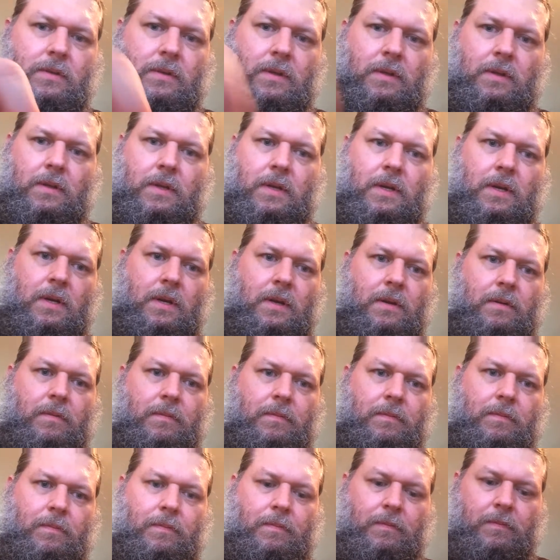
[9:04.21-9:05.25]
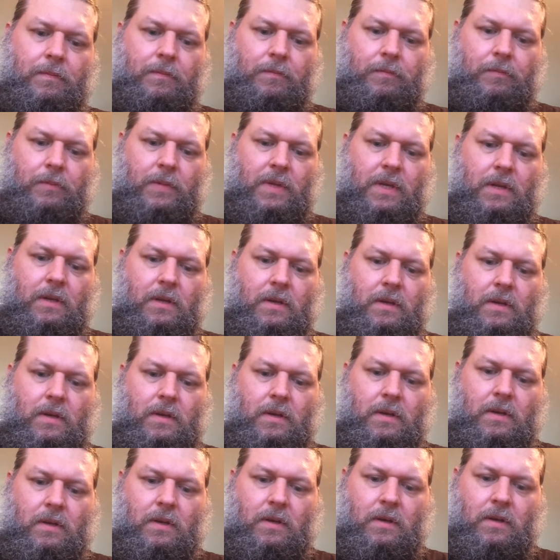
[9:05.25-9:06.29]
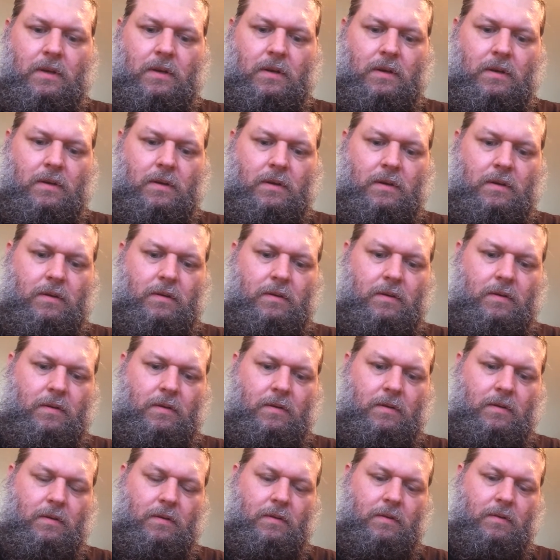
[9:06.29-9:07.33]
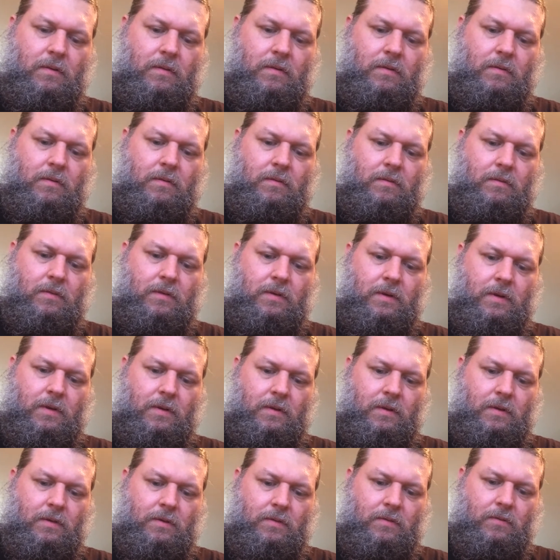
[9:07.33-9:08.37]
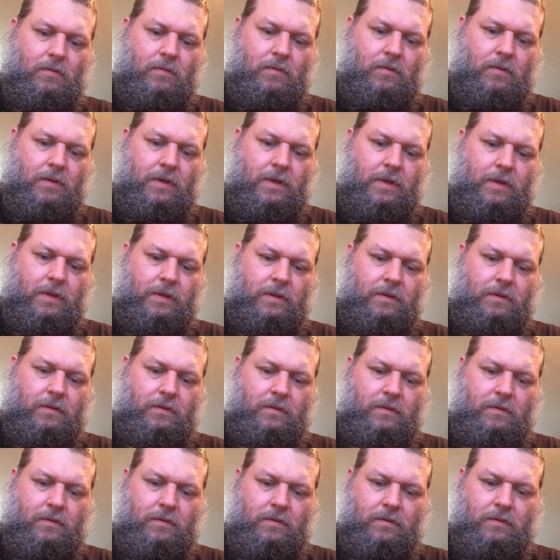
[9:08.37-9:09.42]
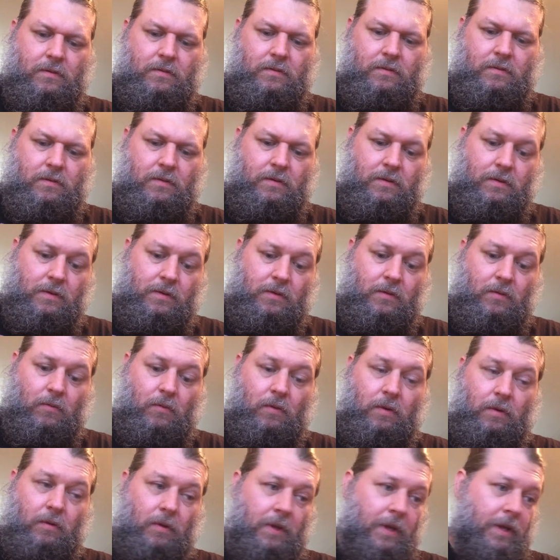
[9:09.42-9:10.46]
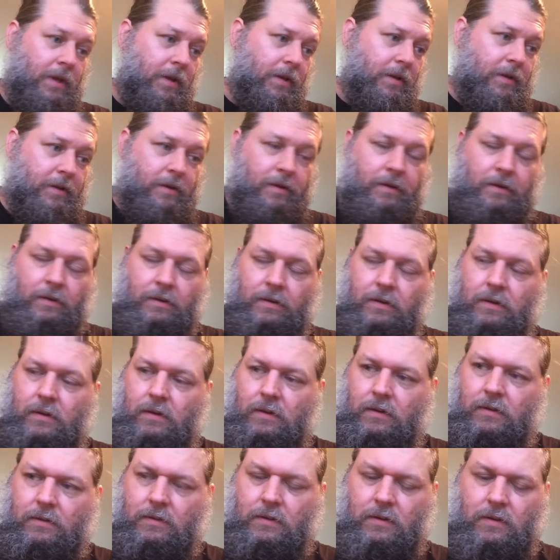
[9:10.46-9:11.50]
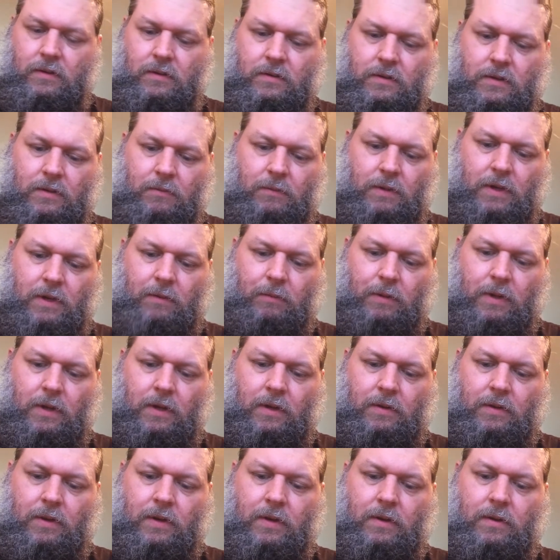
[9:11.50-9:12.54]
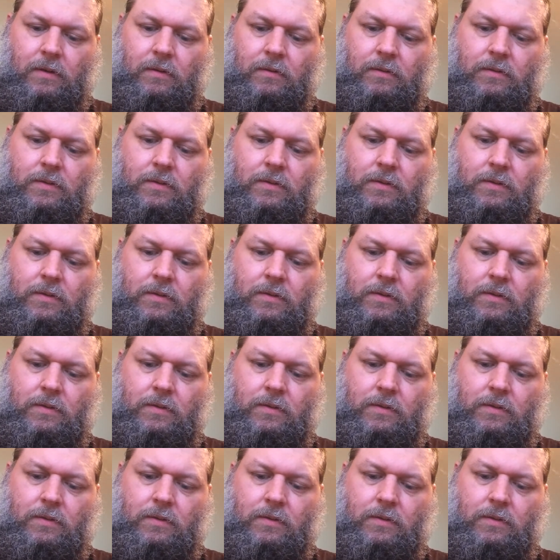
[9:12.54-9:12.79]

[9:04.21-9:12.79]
that, and check out these coil heads, or this coil head, because they don't seem to give me anything else.